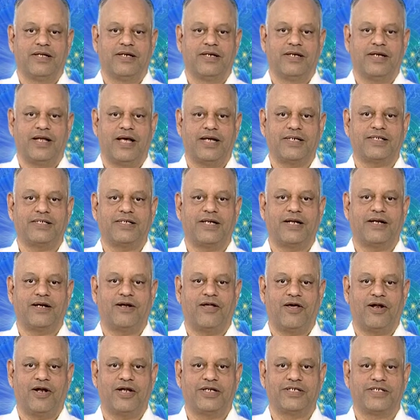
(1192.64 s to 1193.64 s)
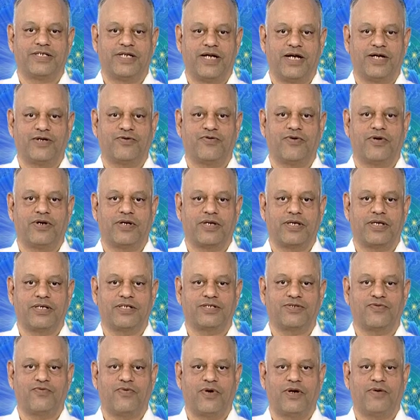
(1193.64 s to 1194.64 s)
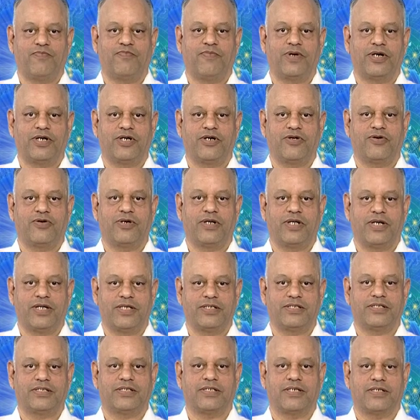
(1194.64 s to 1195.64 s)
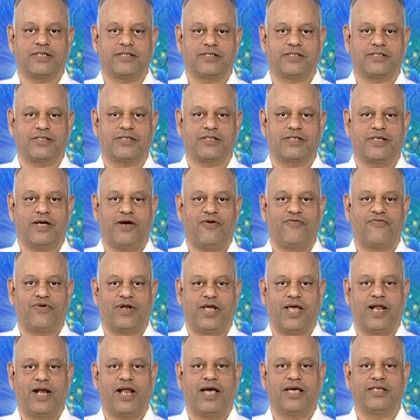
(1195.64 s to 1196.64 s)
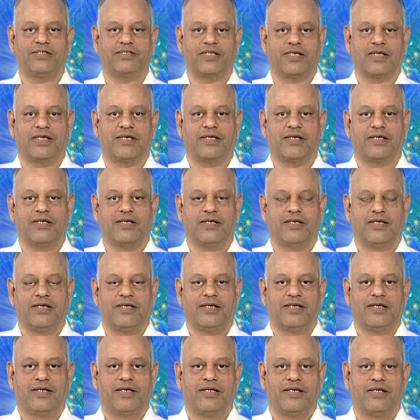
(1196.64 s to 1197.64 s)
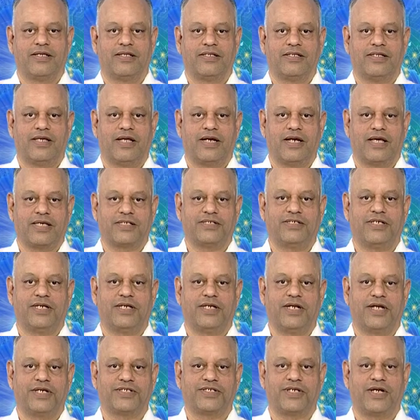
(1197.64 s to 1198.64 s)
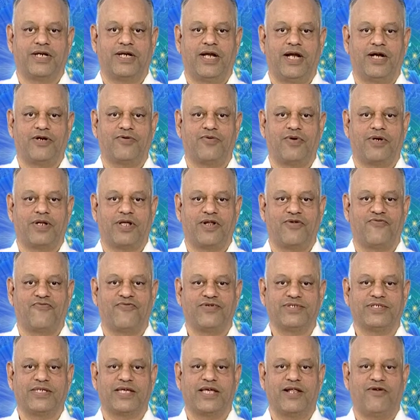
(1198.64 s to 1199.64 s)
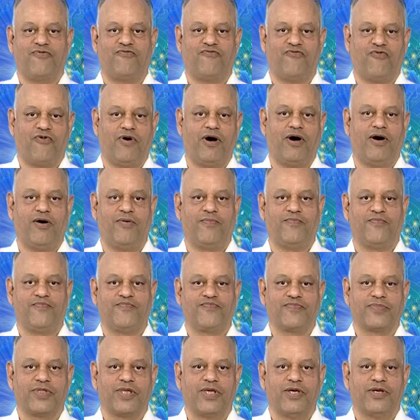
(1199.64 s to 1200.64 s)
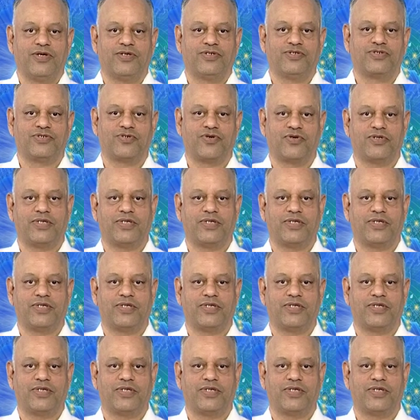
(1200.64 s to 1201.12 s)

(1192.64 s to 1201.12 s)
National knowledge network is one particular instance of realizing the next generation network in physical form, so